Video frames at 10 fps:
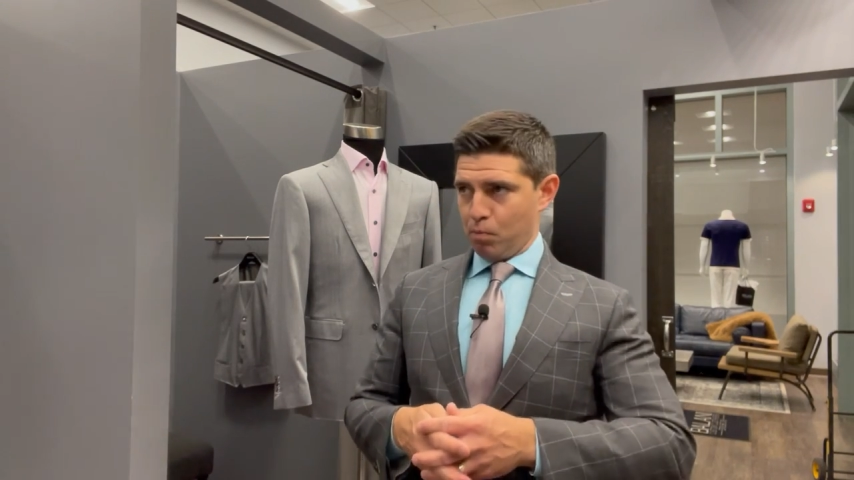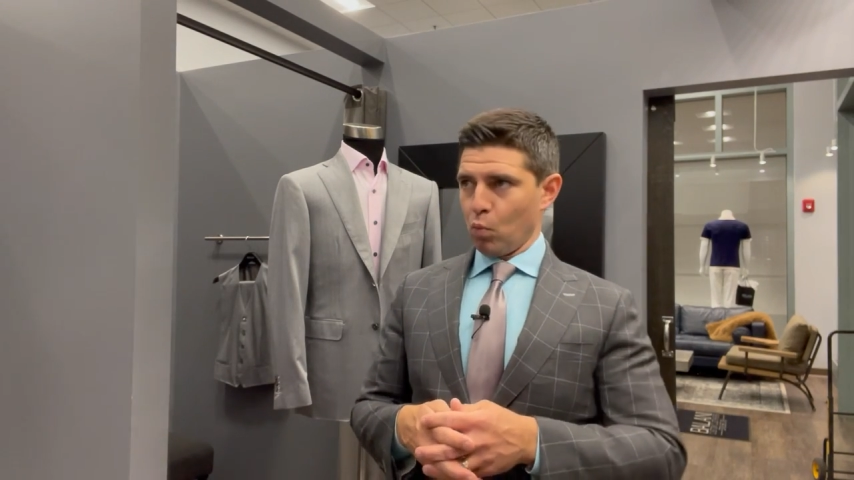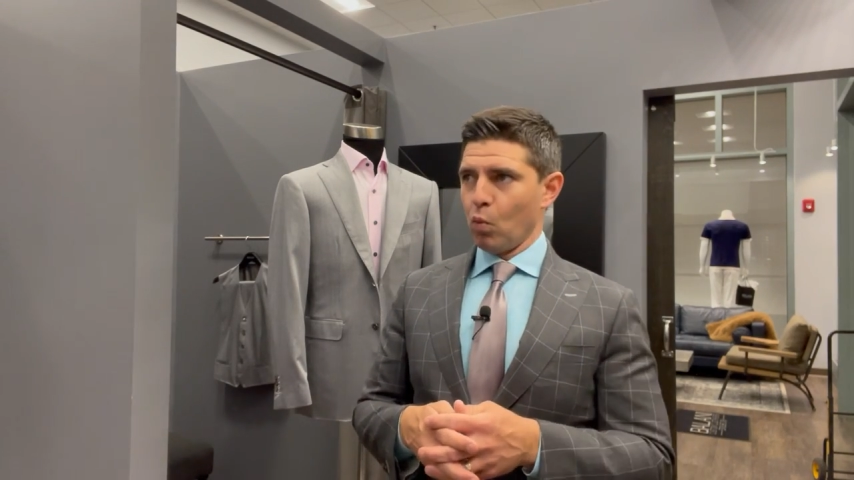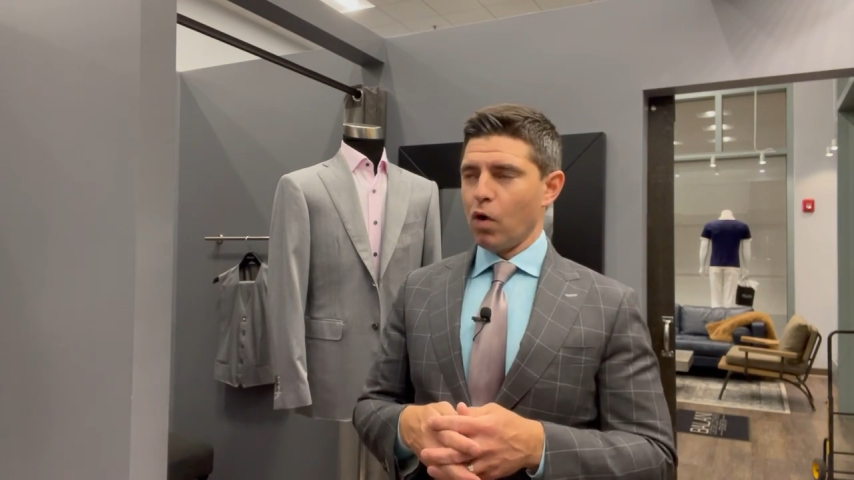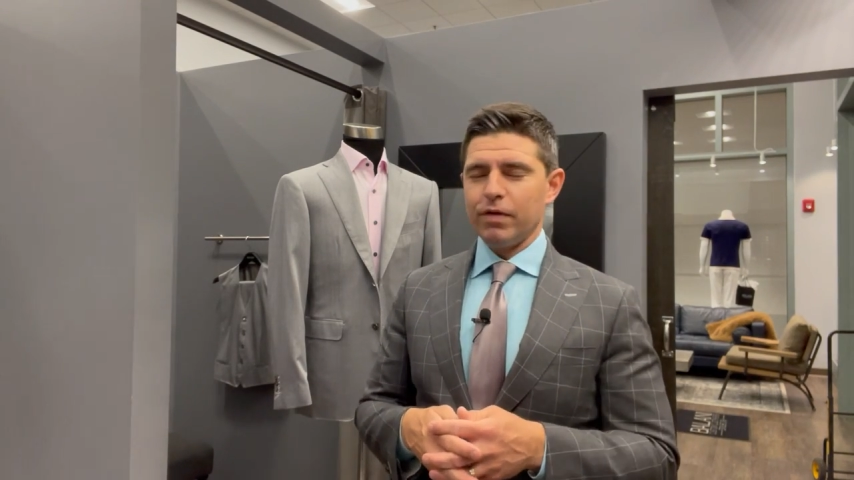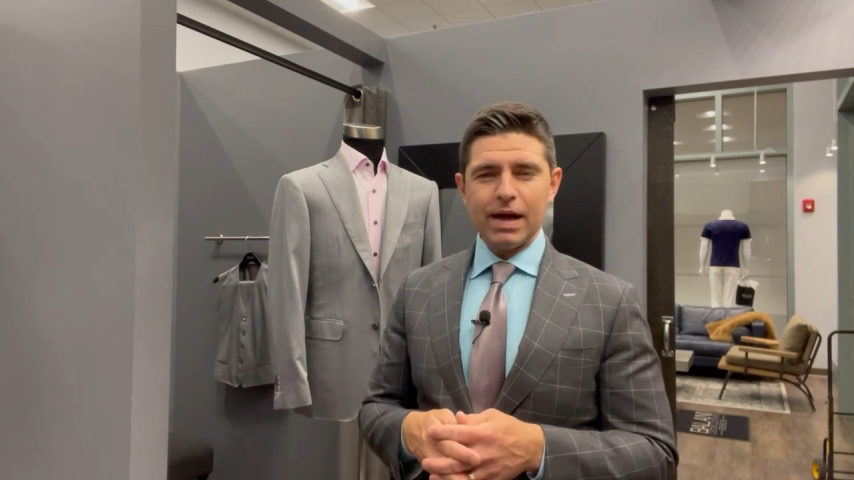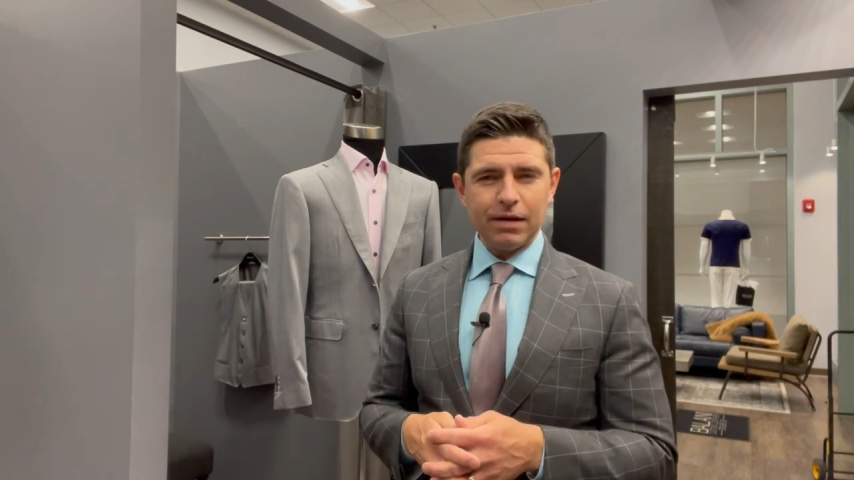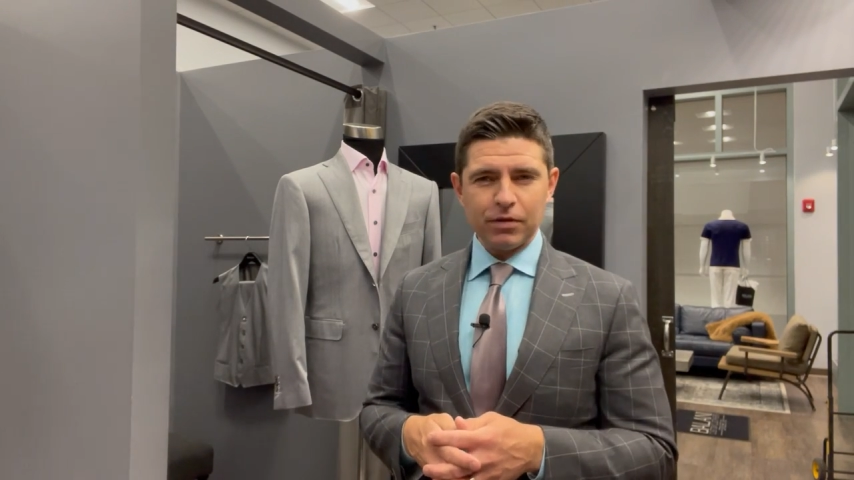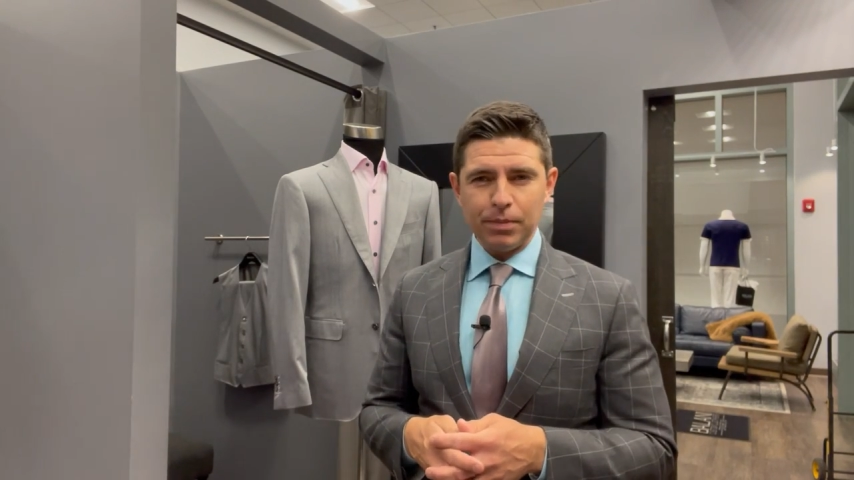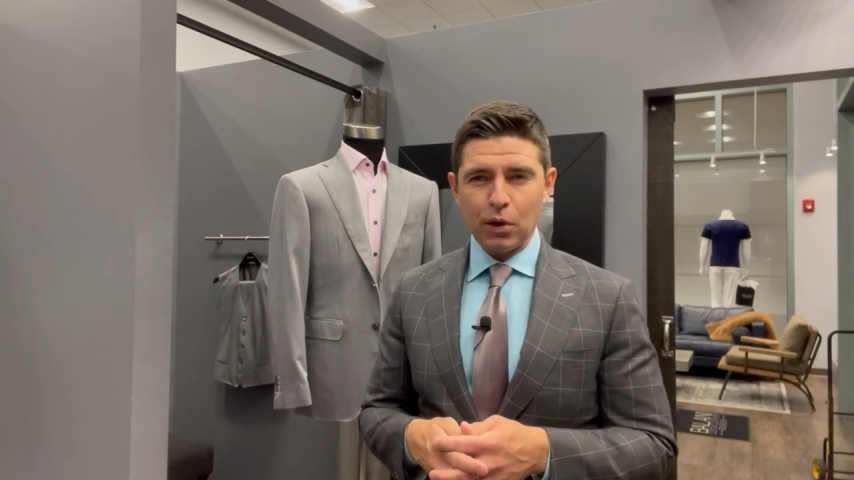woven out
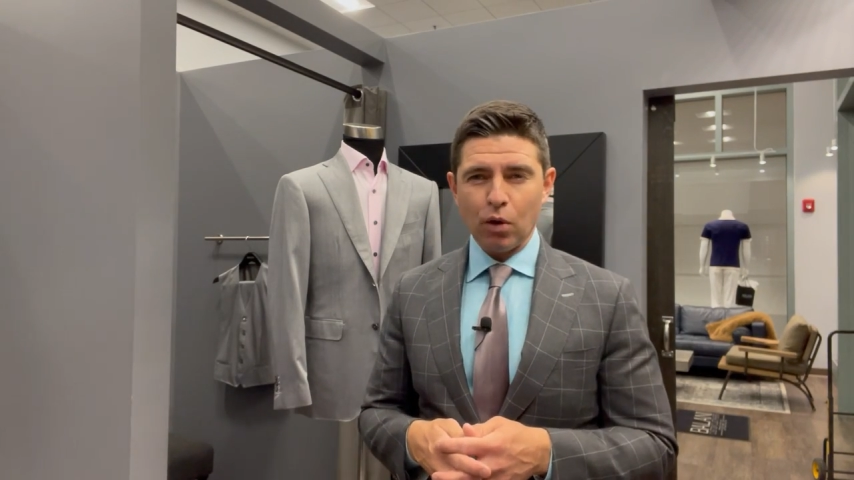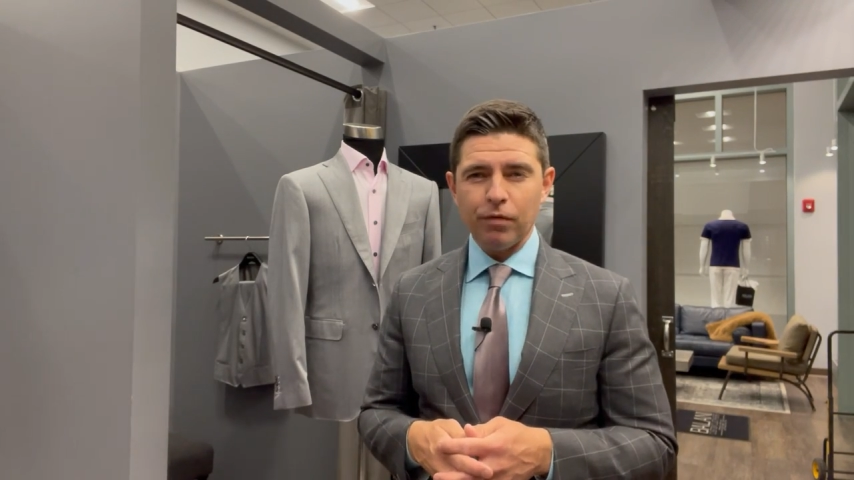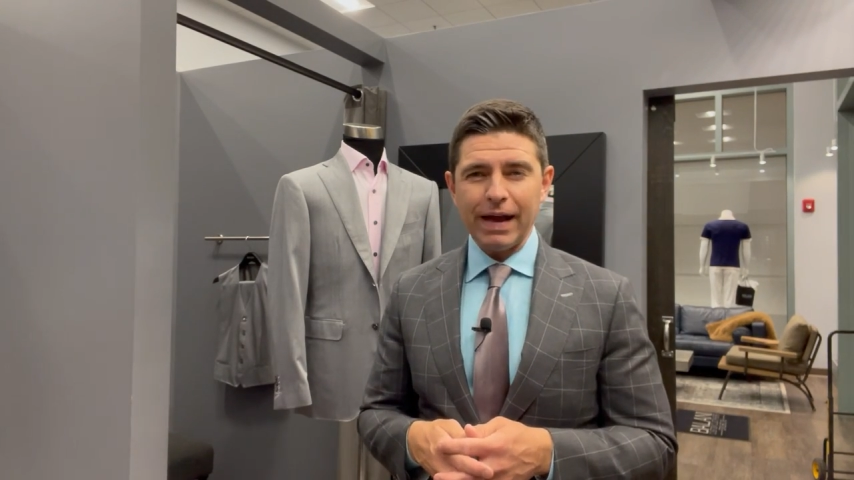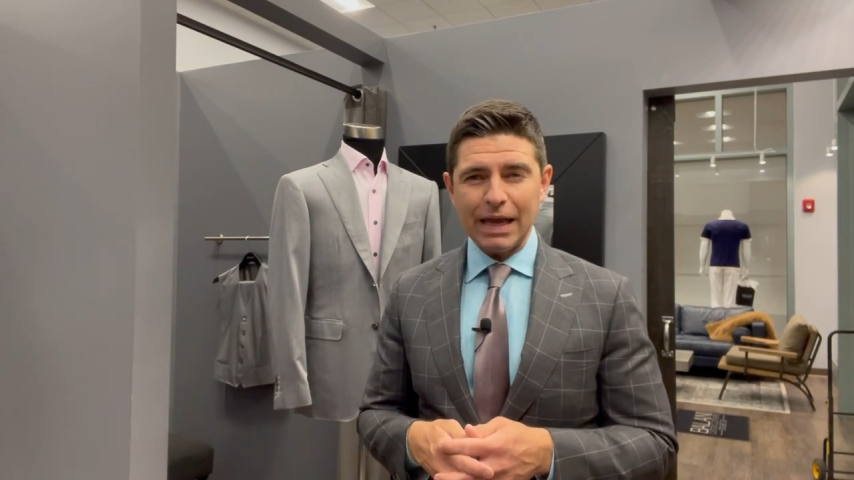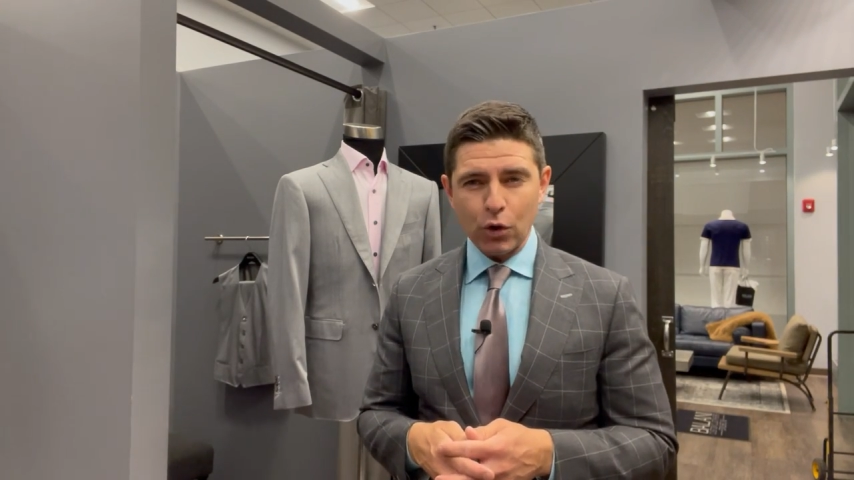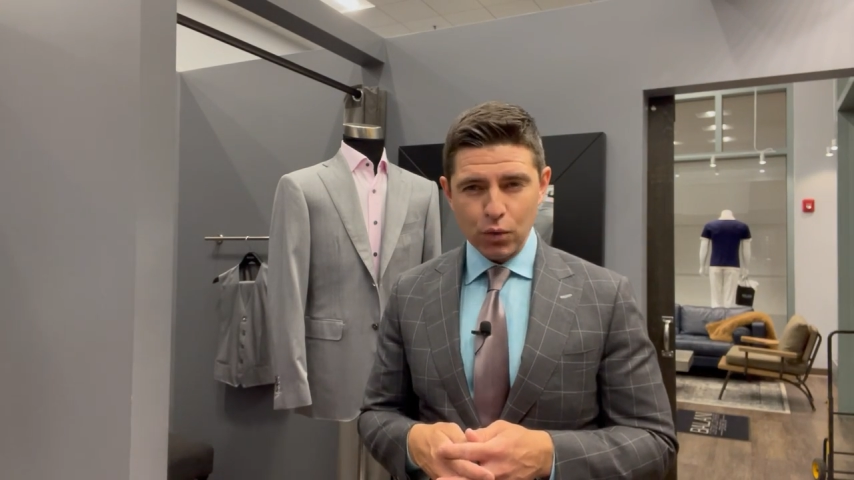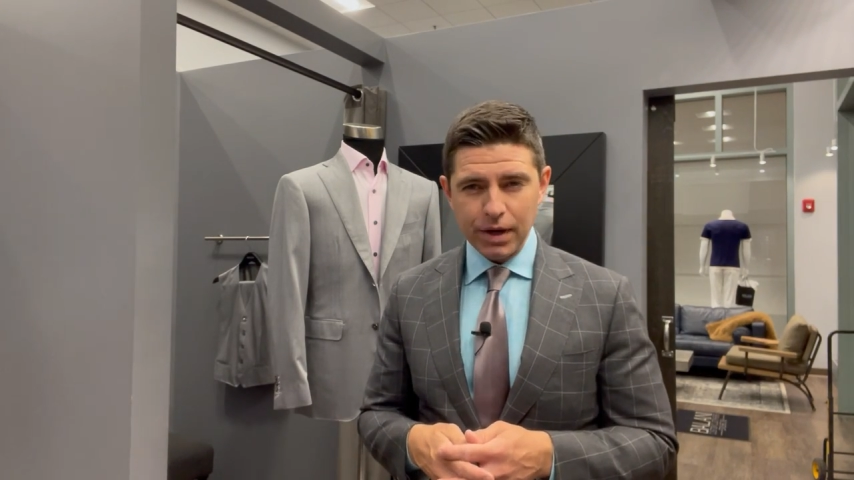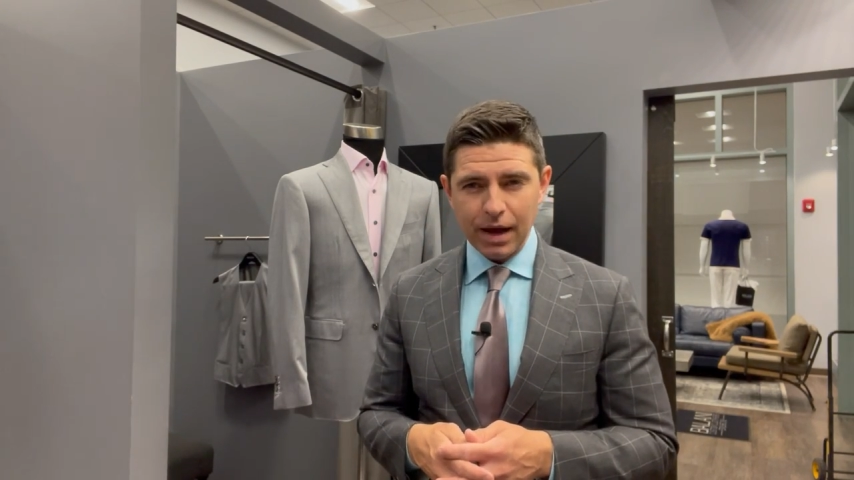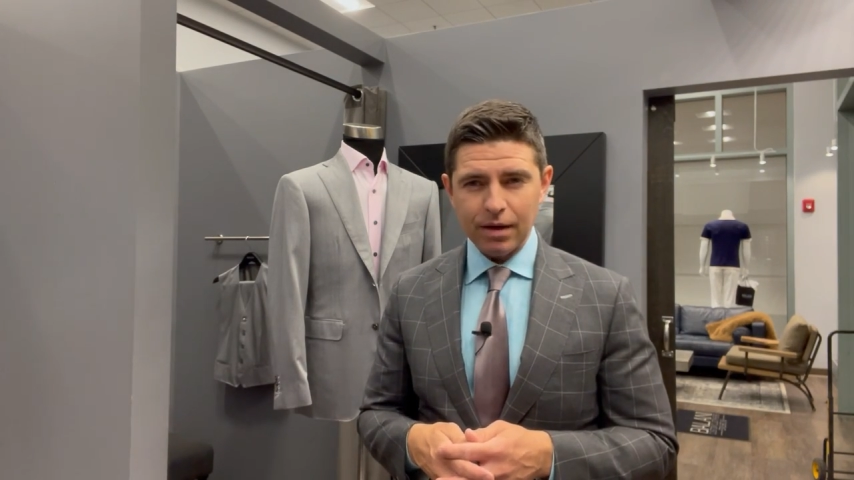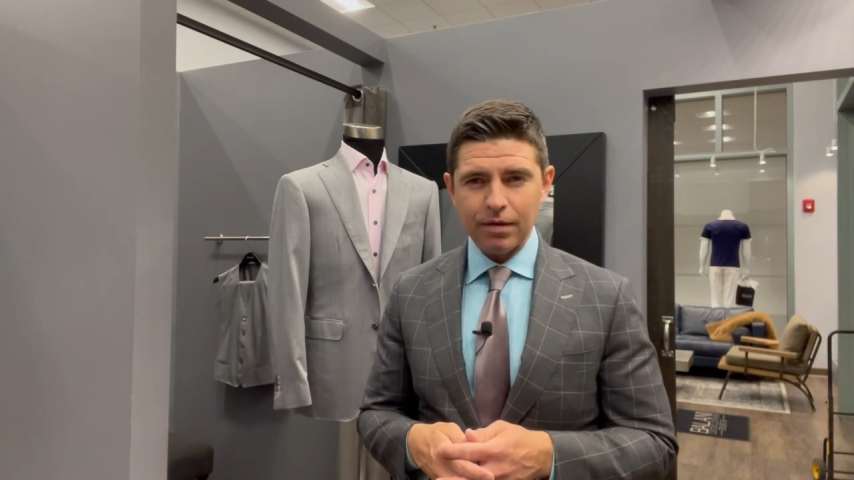of something called
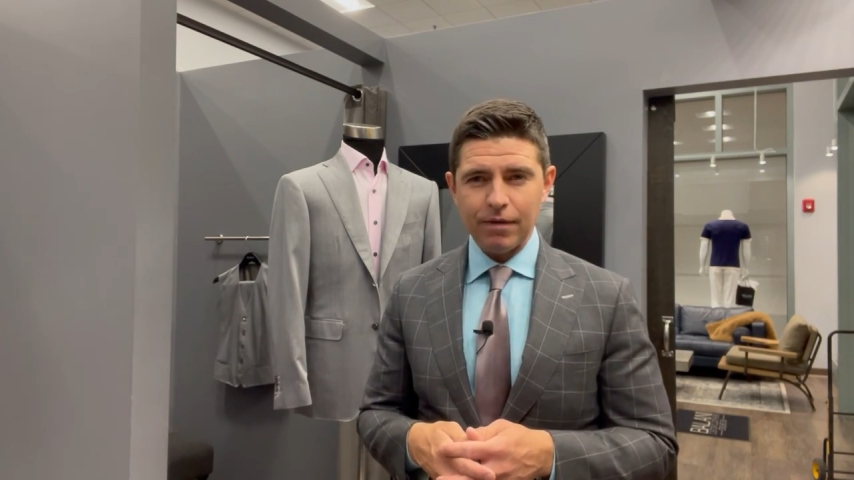vicuña.